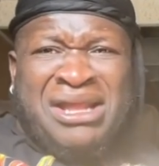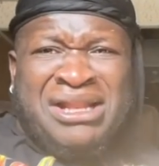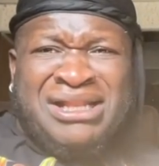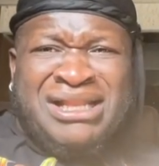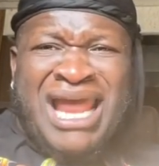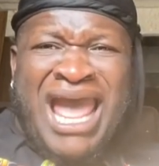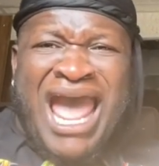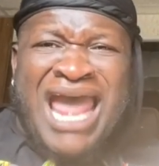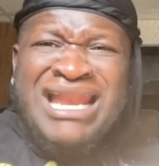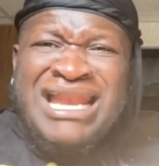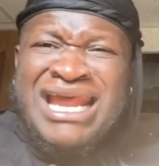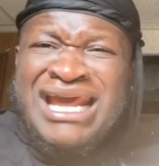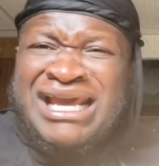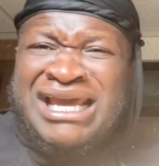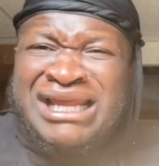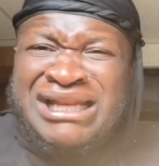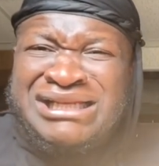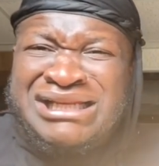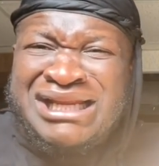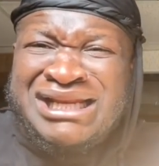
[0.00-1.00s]
That nigga
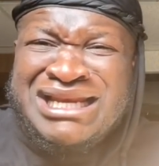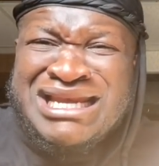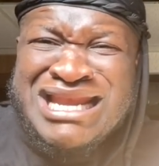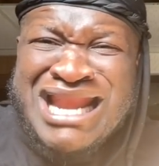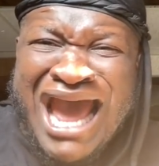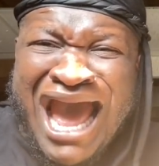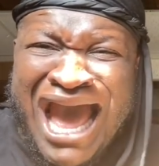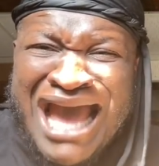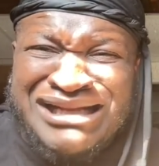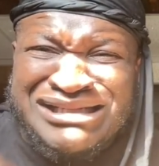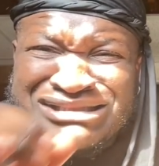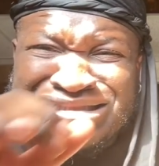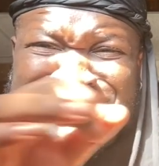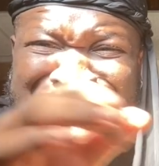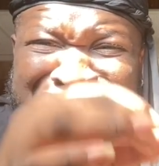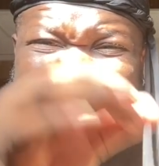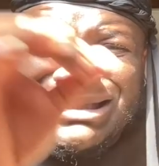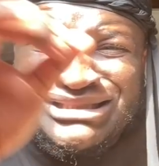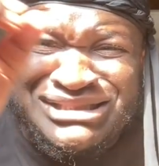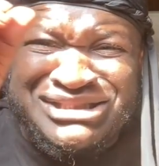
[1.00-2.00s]
did not
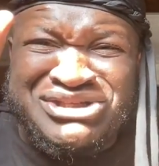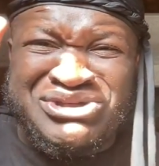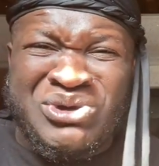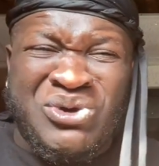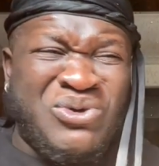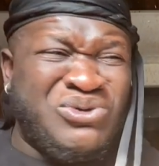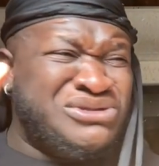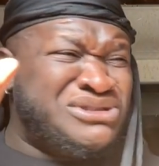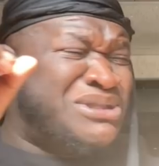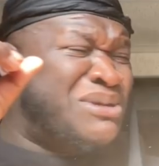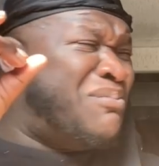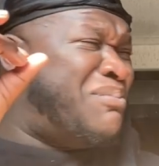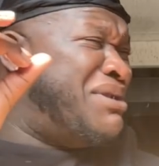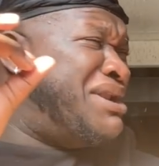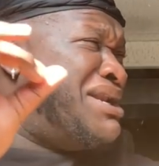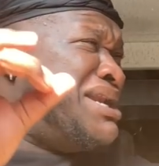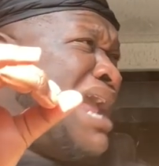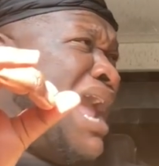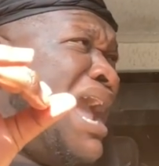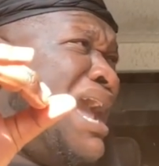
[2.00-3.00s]
just use the
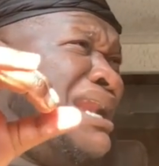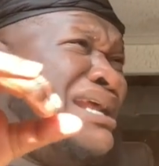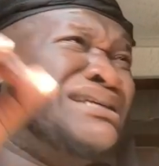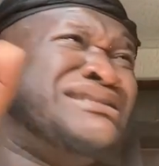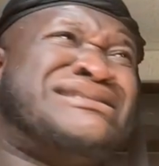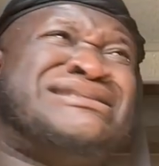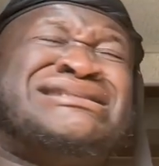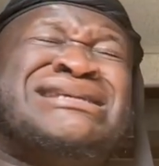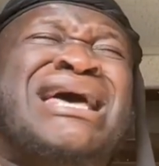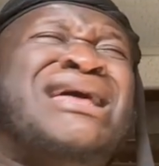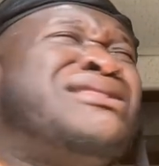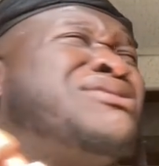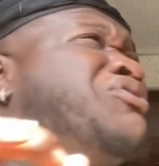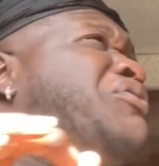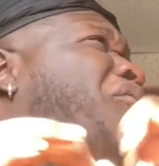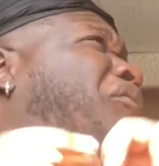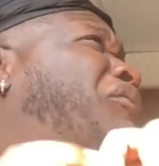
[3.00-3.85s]
banana. Set the